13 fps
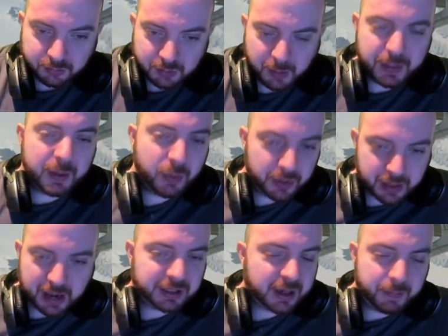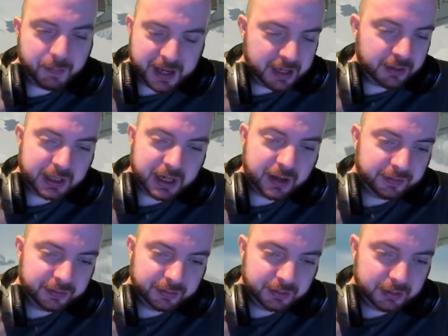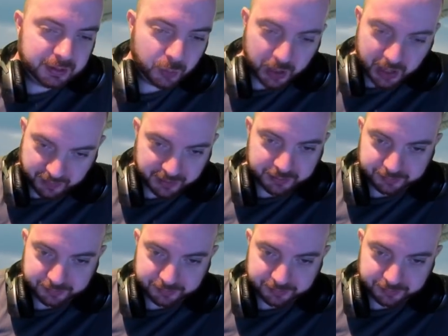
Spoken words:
I mean, they want to have some PU stuff. Whatever.